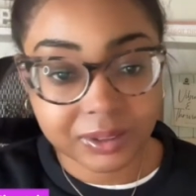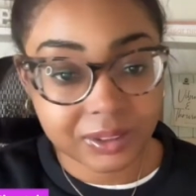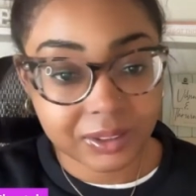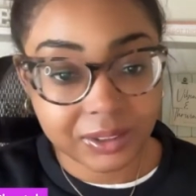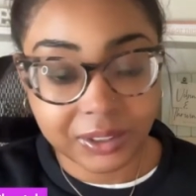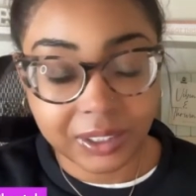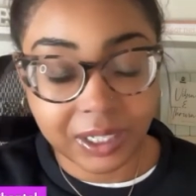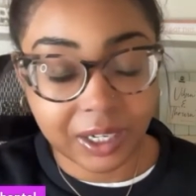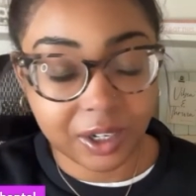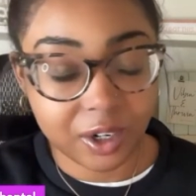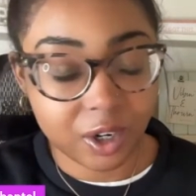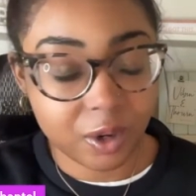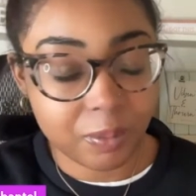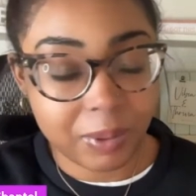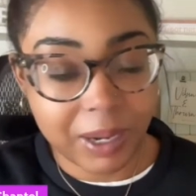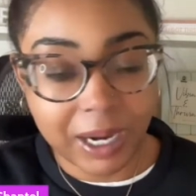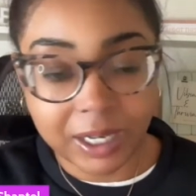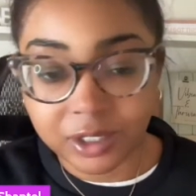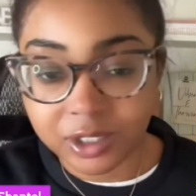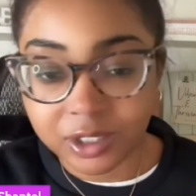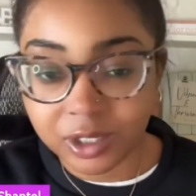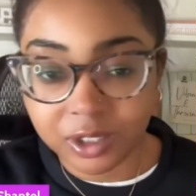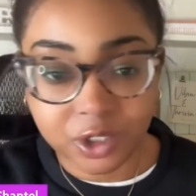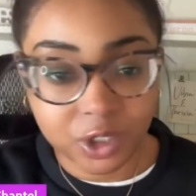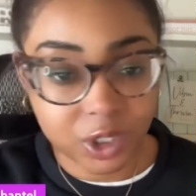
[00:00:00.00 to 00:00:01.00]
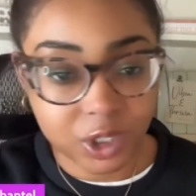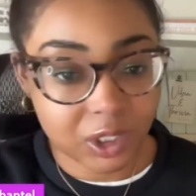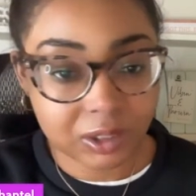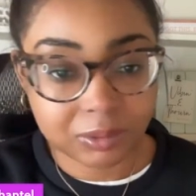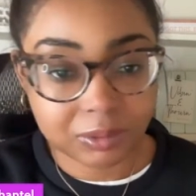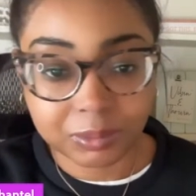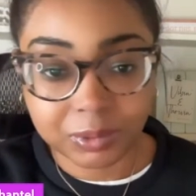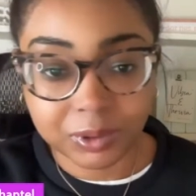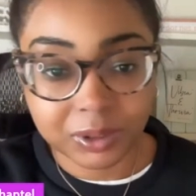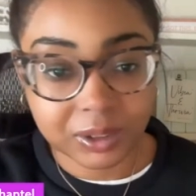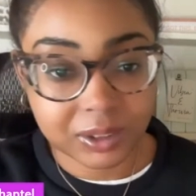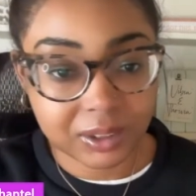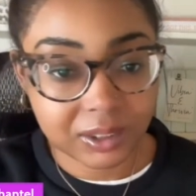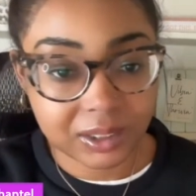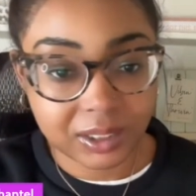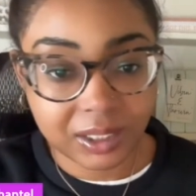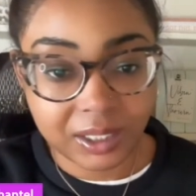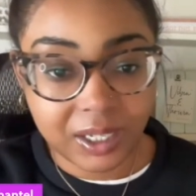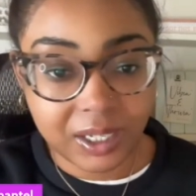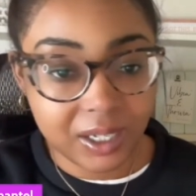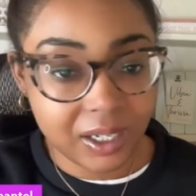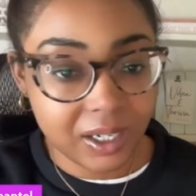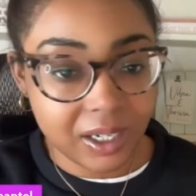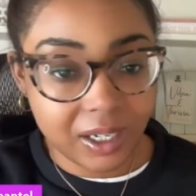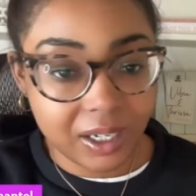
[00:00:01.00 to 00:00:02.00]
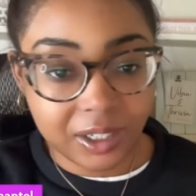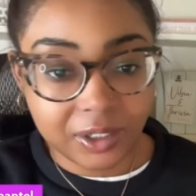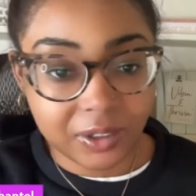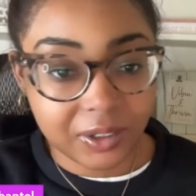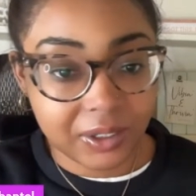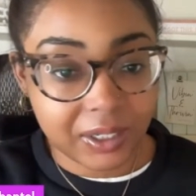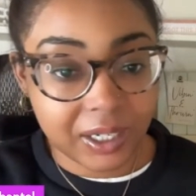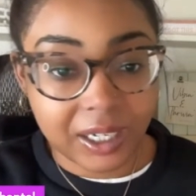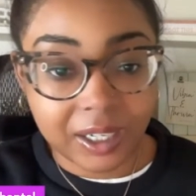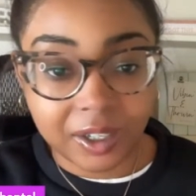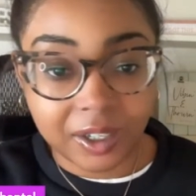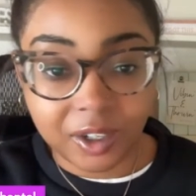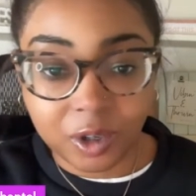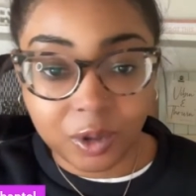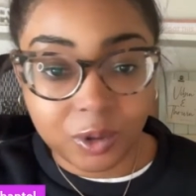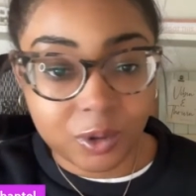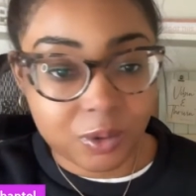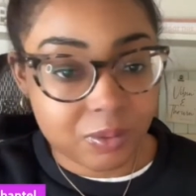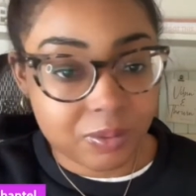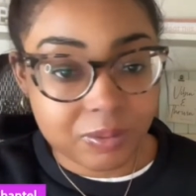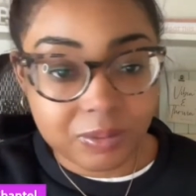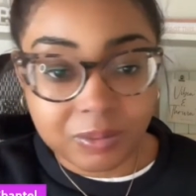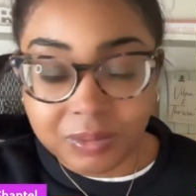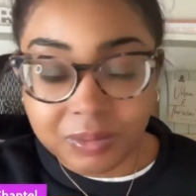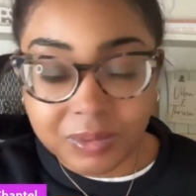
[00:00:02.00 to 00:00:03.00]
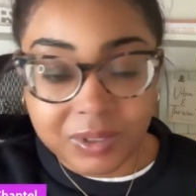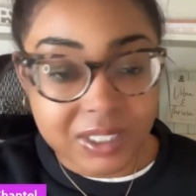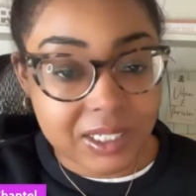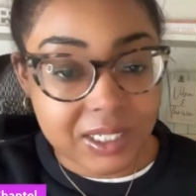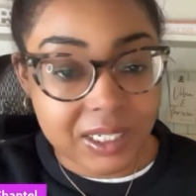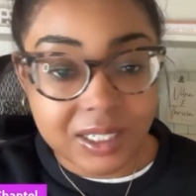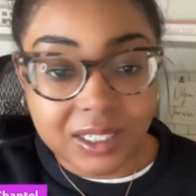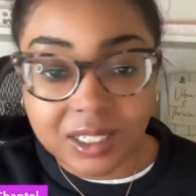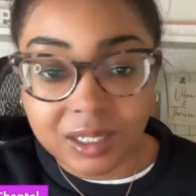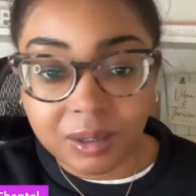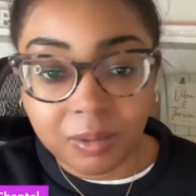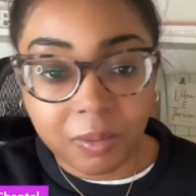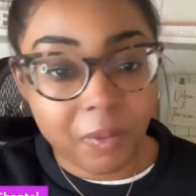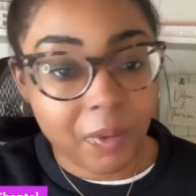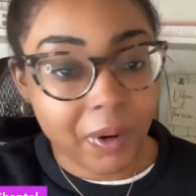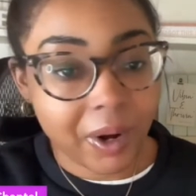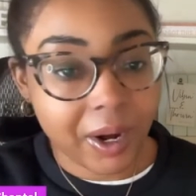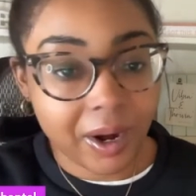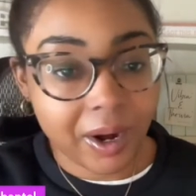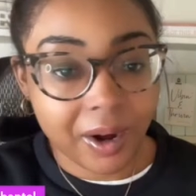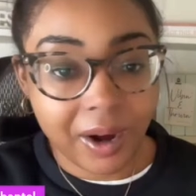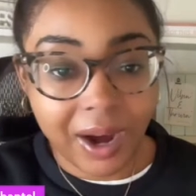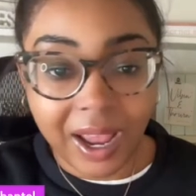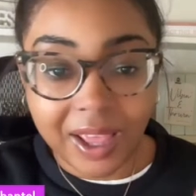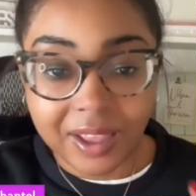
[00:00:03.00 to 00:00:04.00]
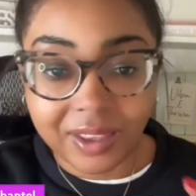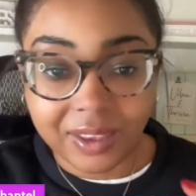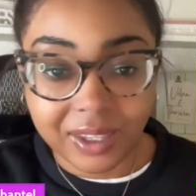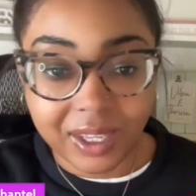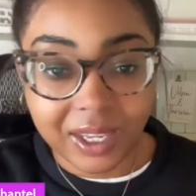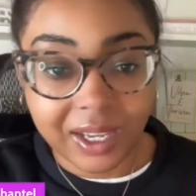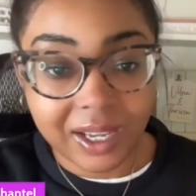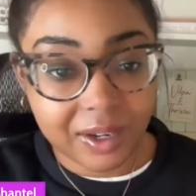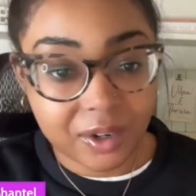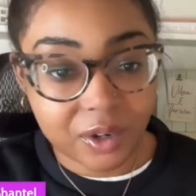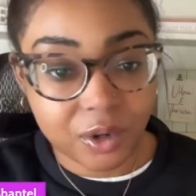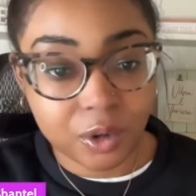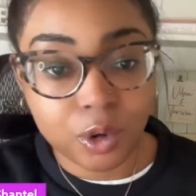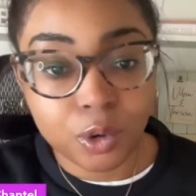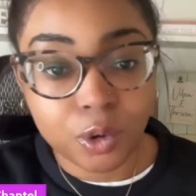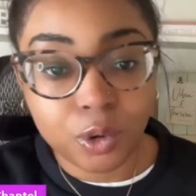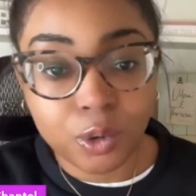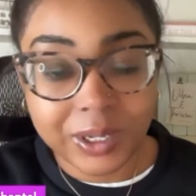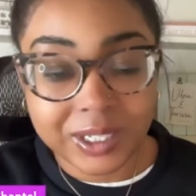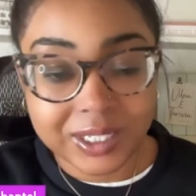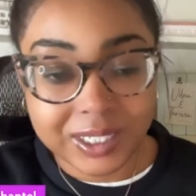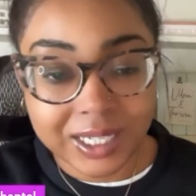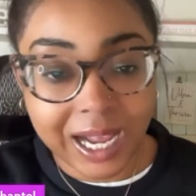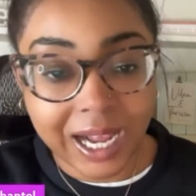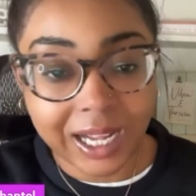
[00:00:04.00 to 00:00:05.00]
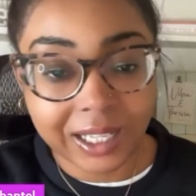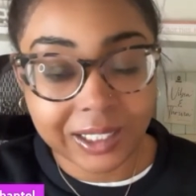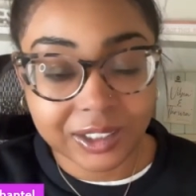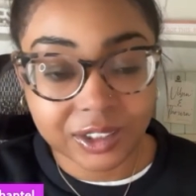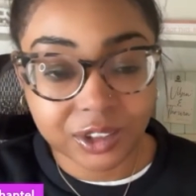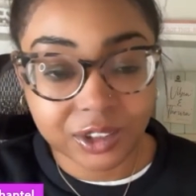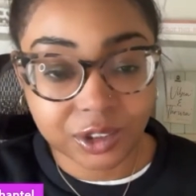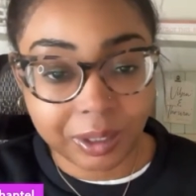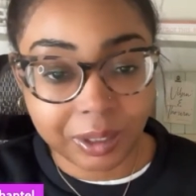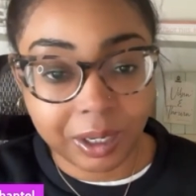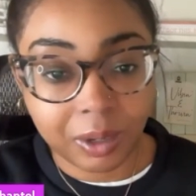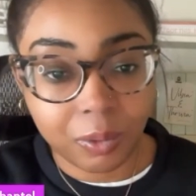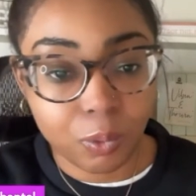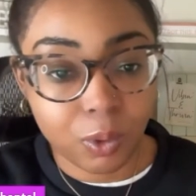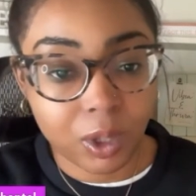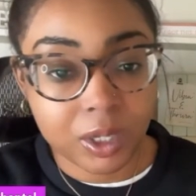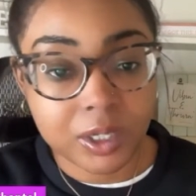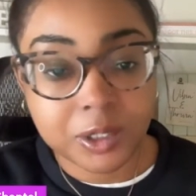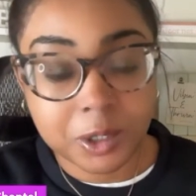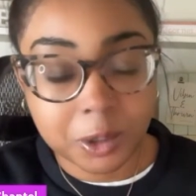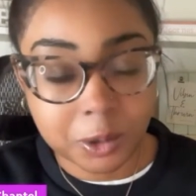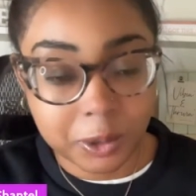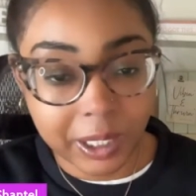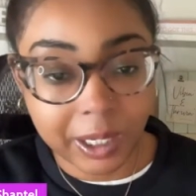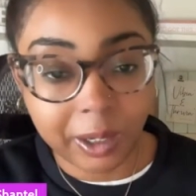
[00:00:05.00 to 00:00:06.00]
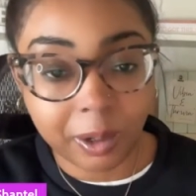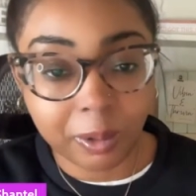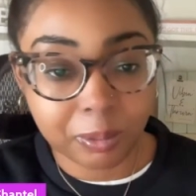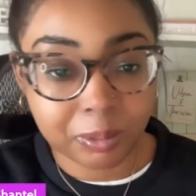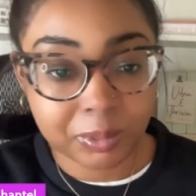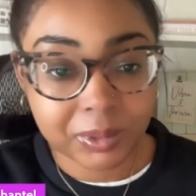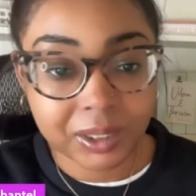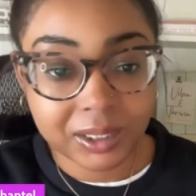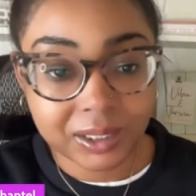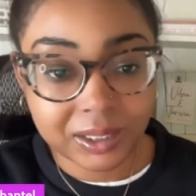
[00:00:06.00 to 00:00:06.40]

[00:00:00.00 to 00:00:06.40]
You got to go back to the drawing board. You got to go sit somewhere and think, and who exactly do I want to help?